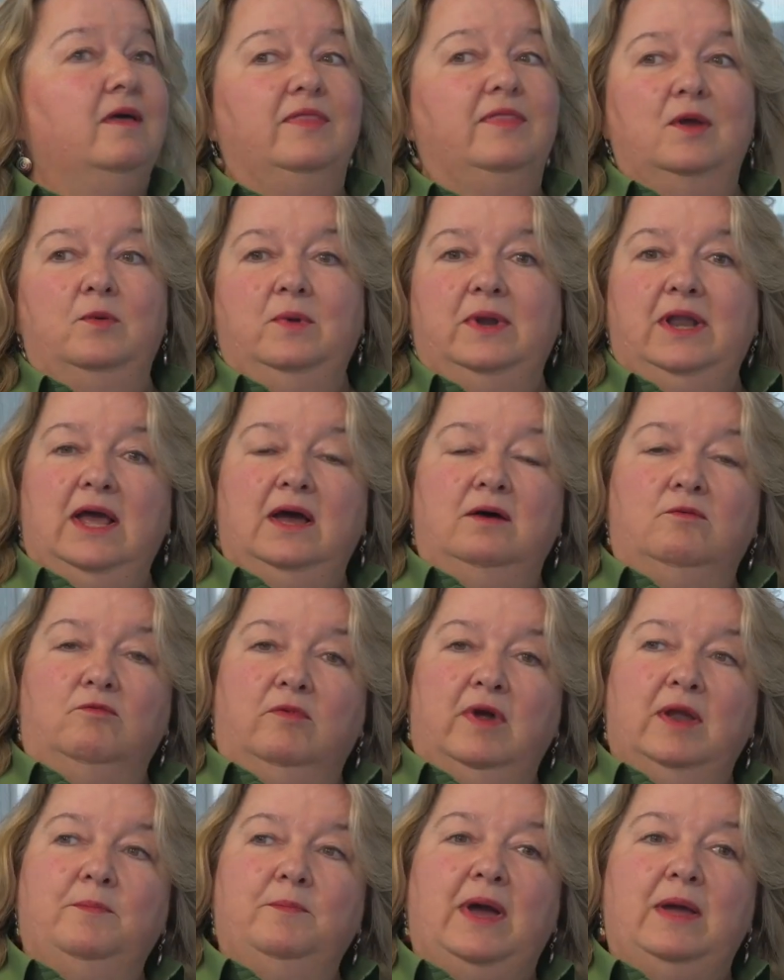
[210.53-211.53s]
They went out,
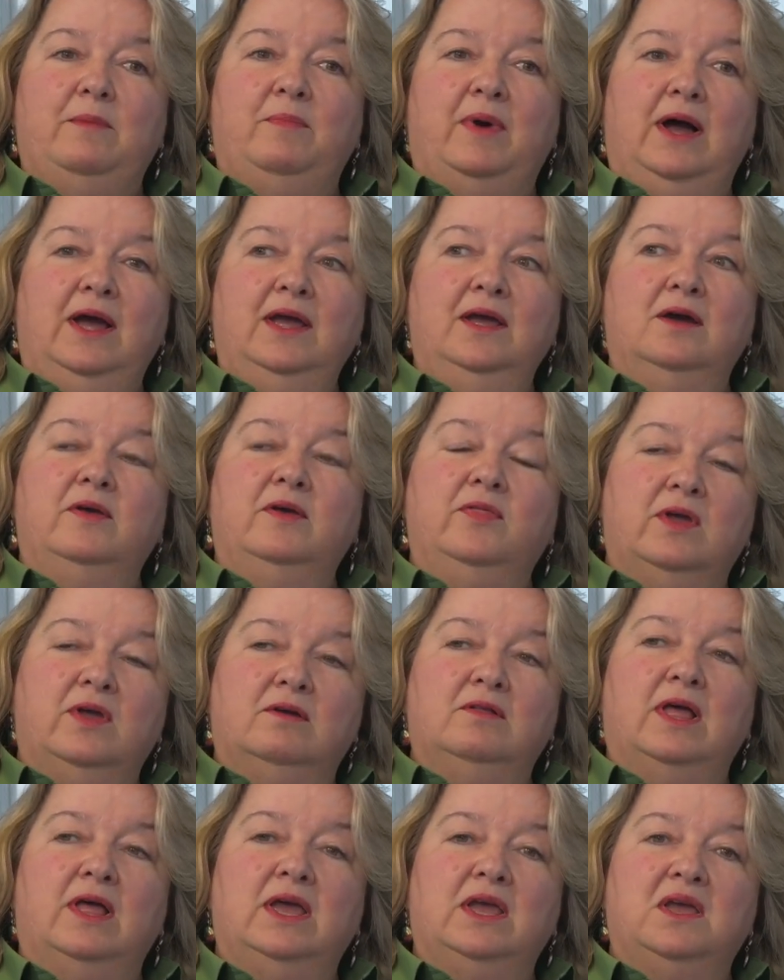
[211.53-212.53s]
read my bio, and
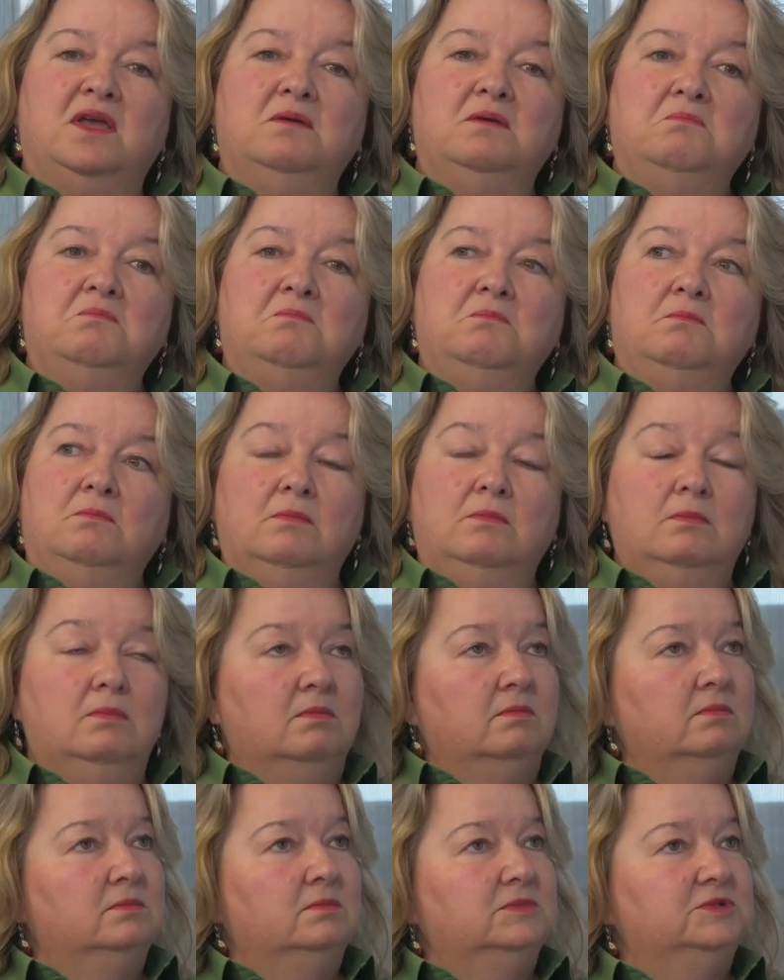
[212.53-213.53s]
they're like,
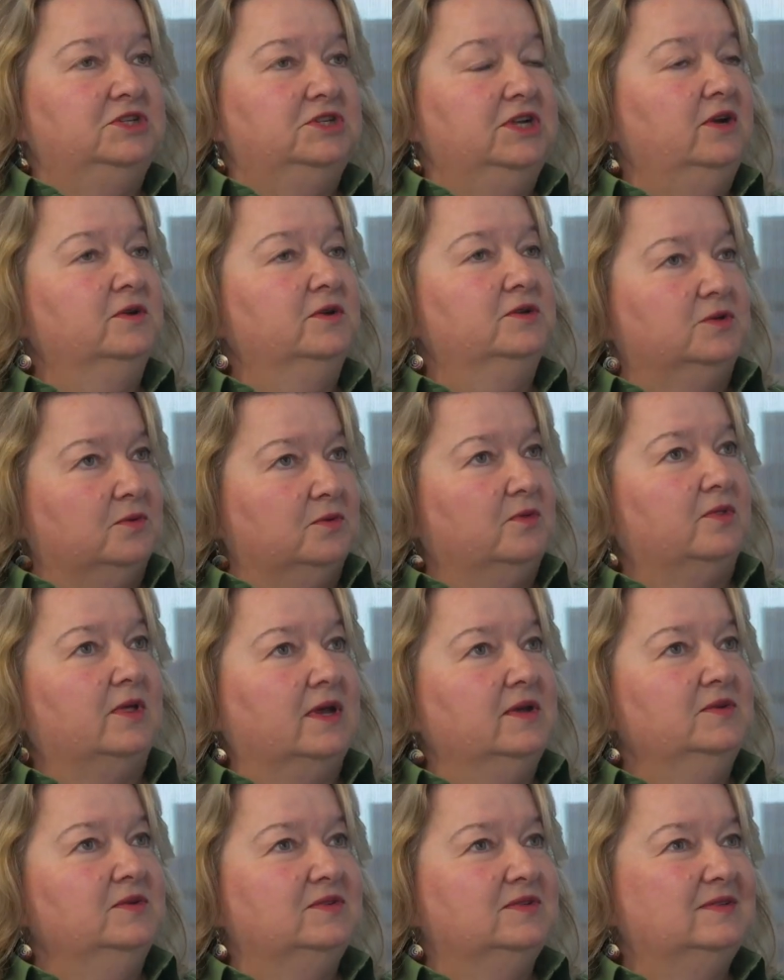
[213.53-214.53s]
she could do
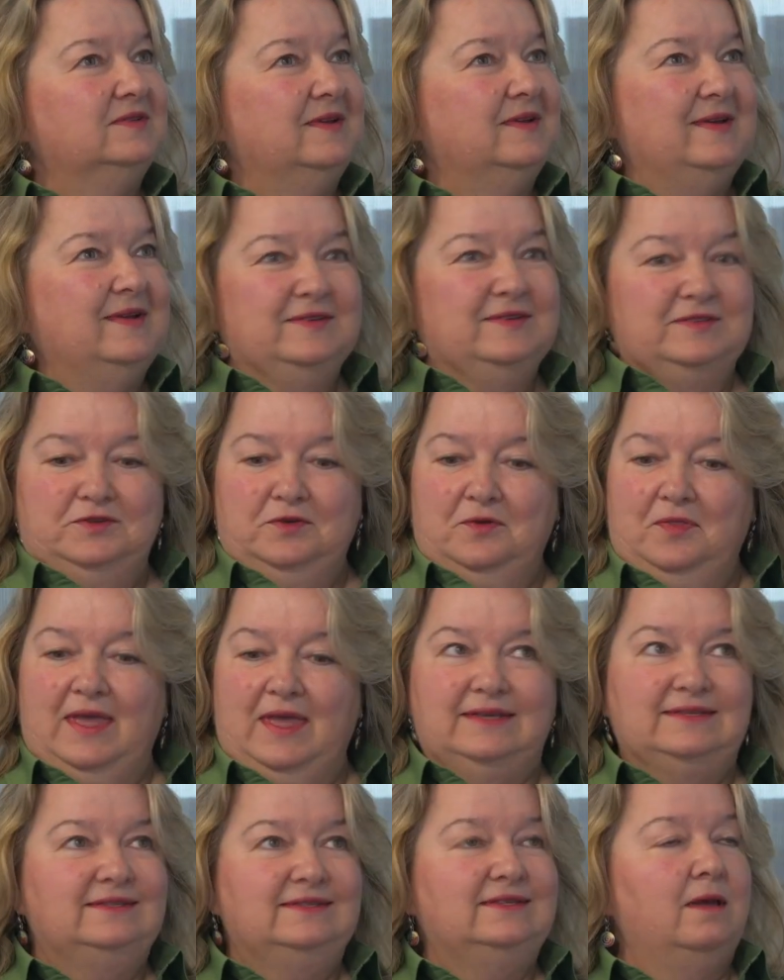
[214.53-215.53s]
this. So
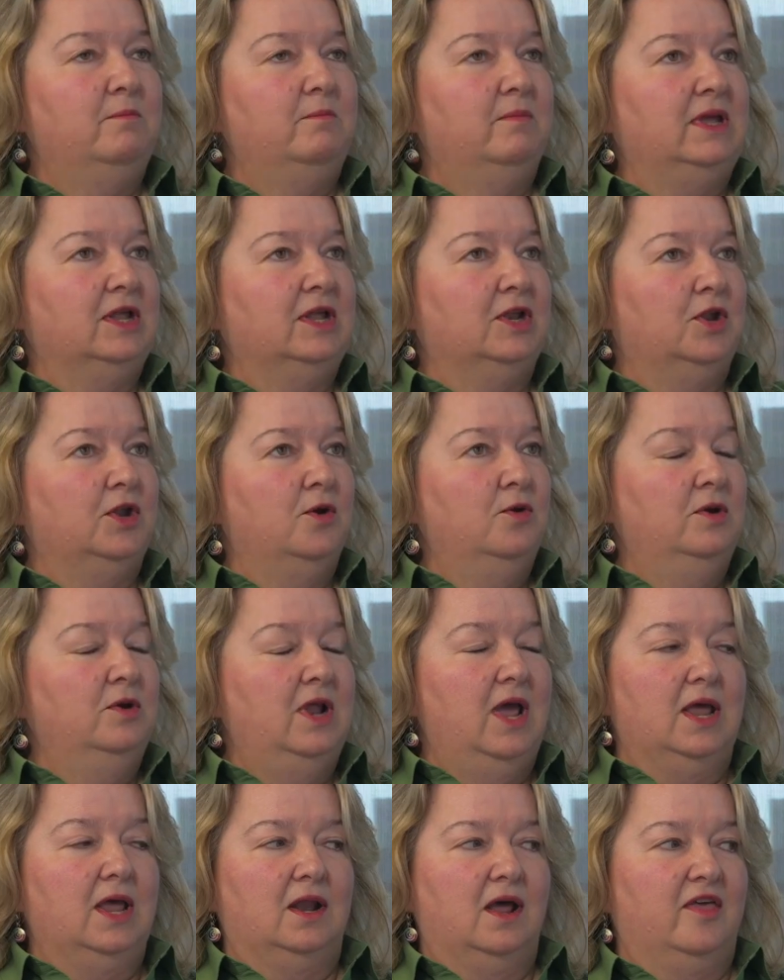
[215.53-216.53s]
they sent me a
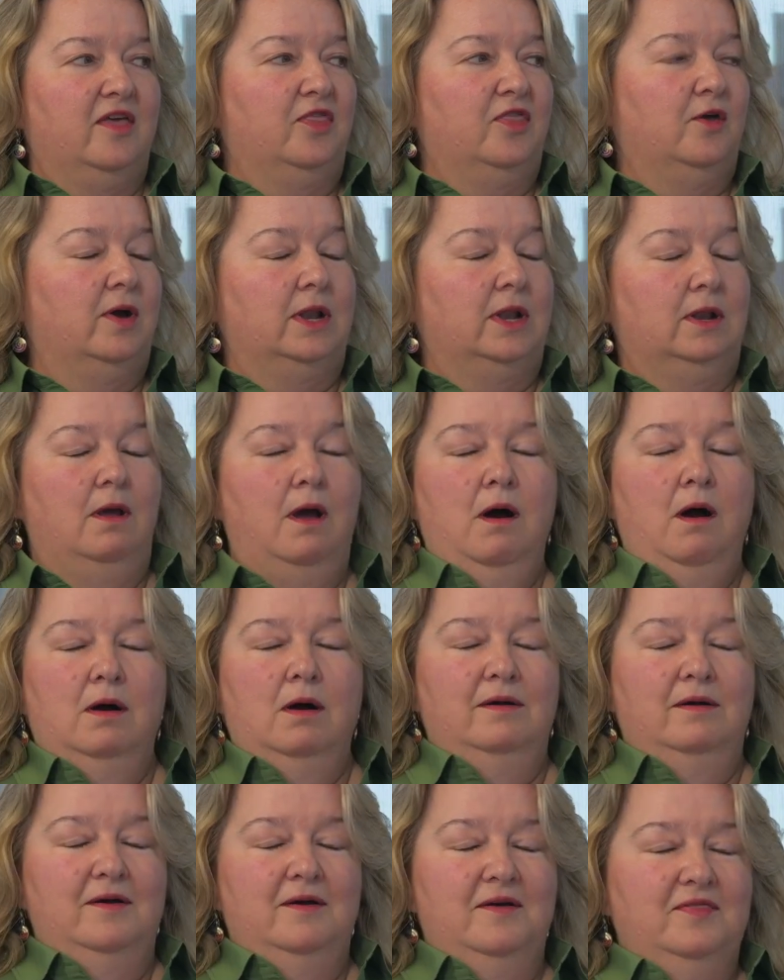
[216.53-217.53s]
note, and I thought, oh,
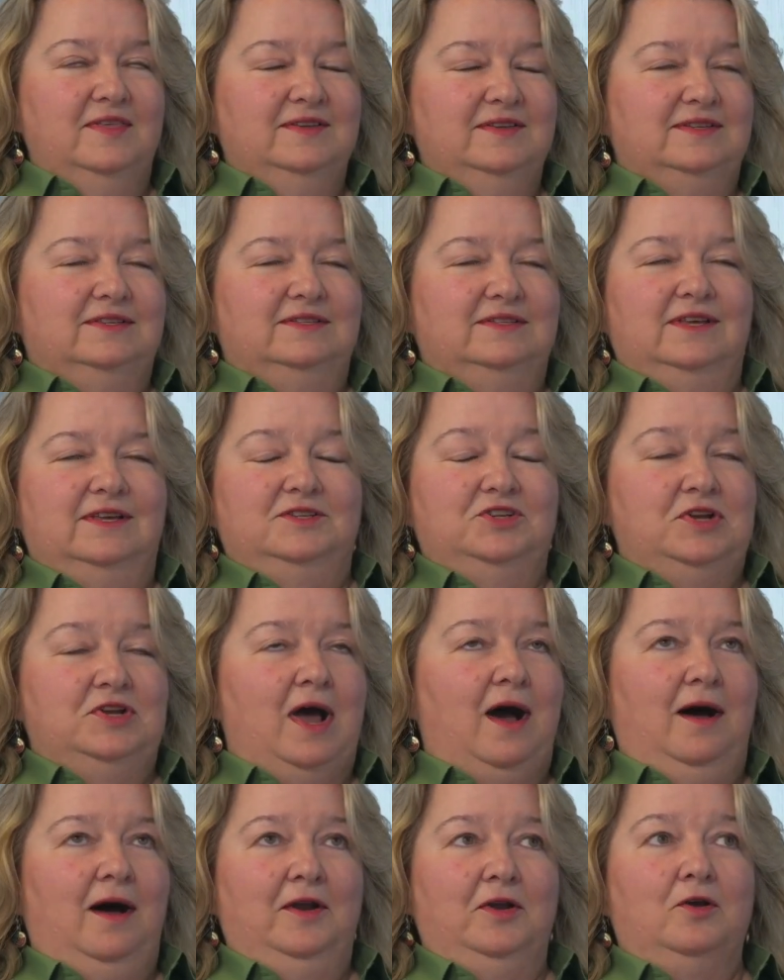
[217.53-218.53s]
this is such
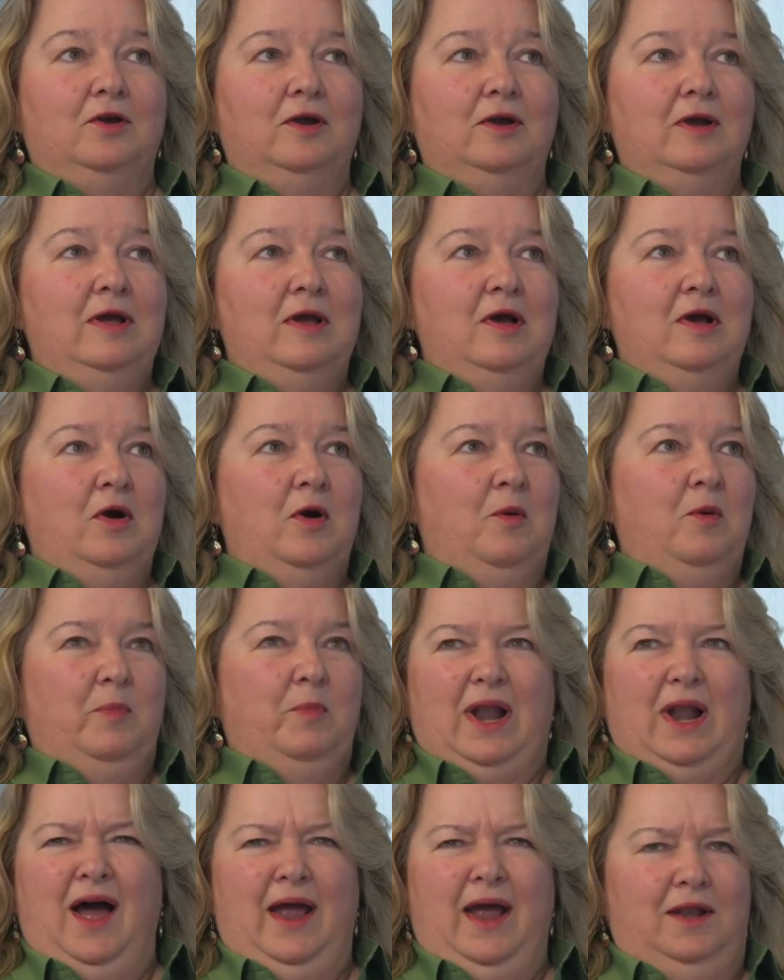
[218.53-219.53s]
an honor,
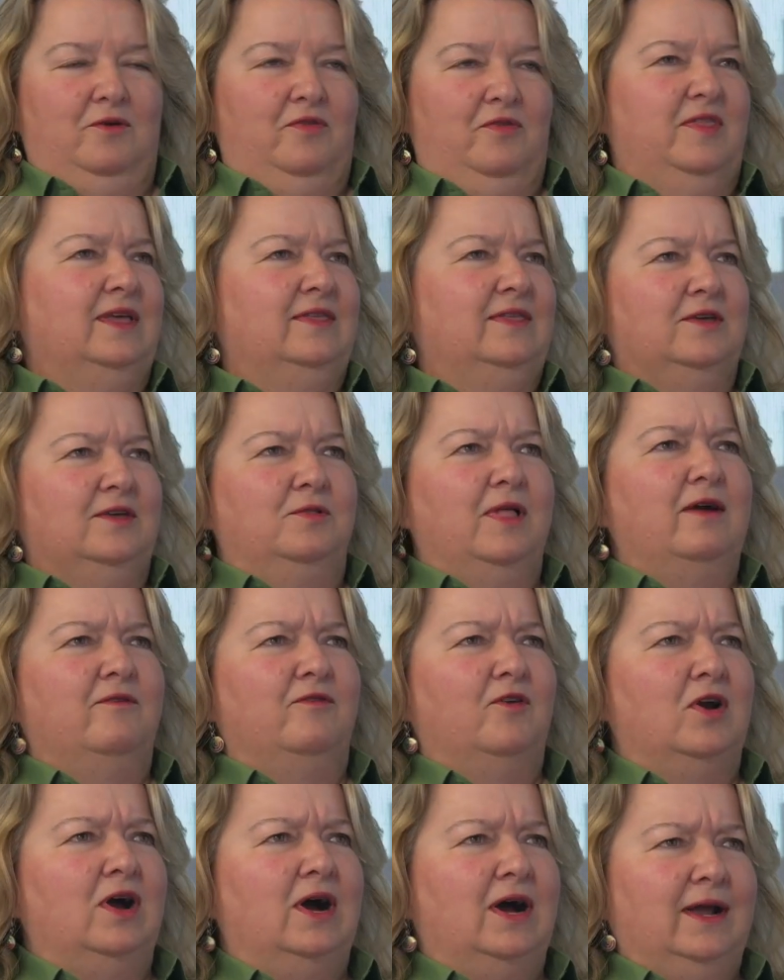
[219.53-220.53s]
but I don't think they'll
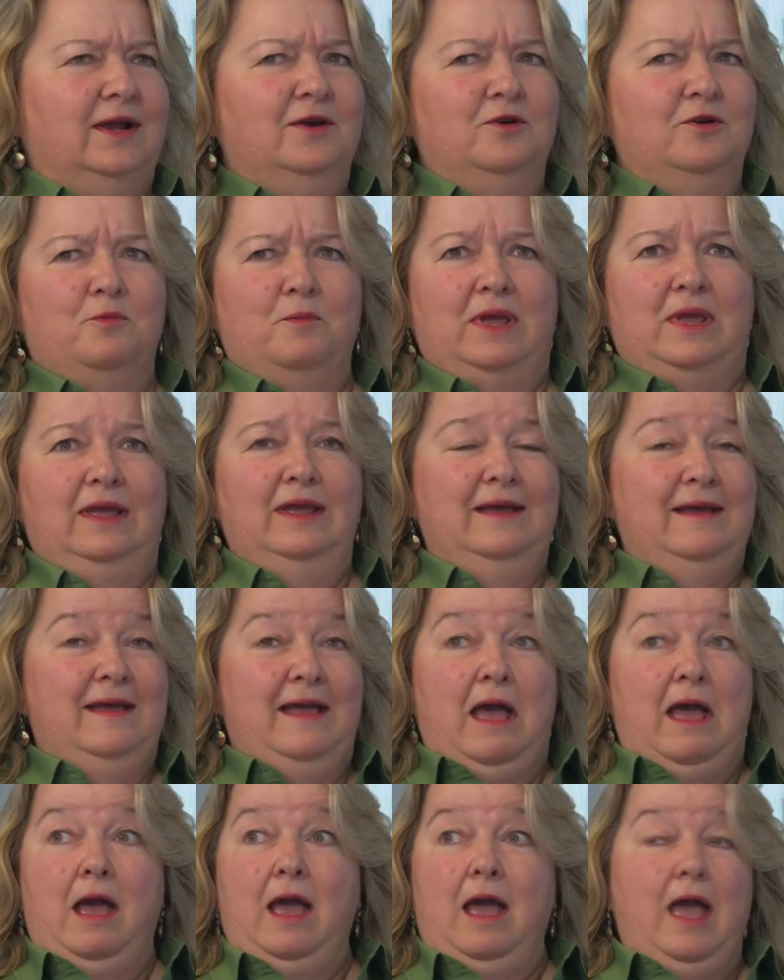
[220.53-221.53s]
ever hire me.
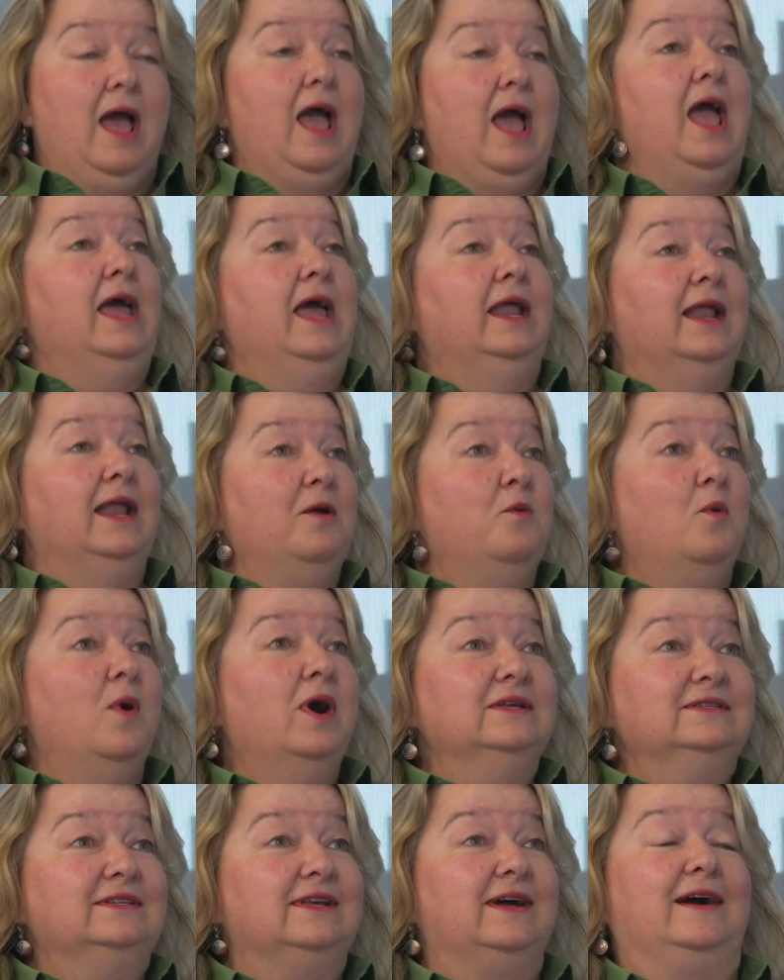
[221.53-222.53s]
And I
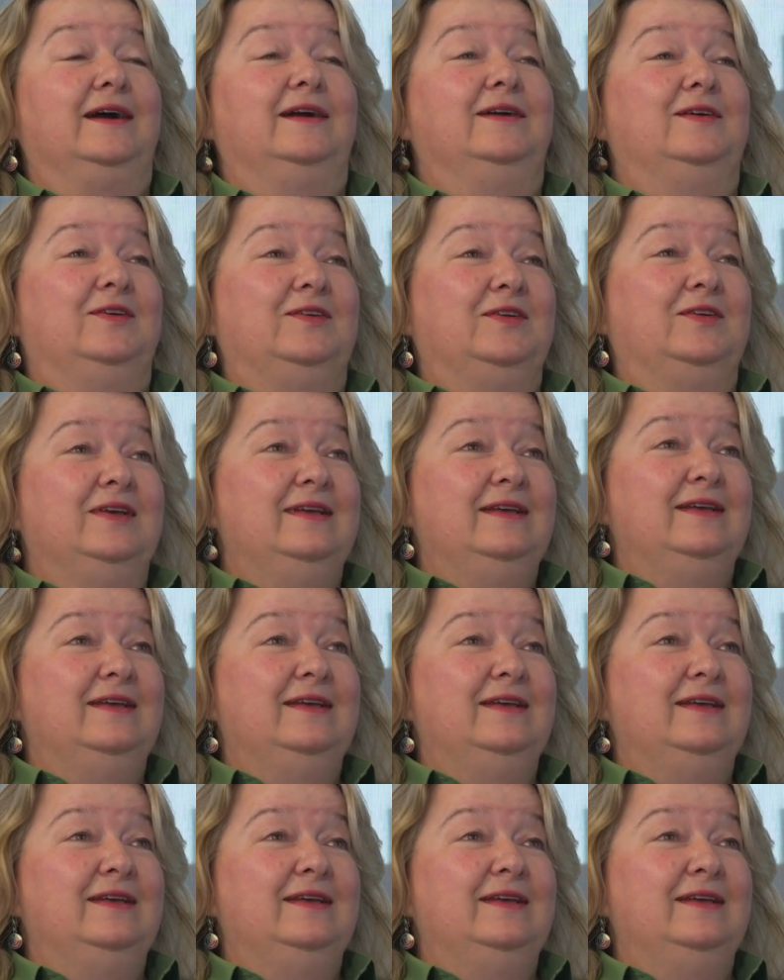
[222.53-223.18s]
was hired.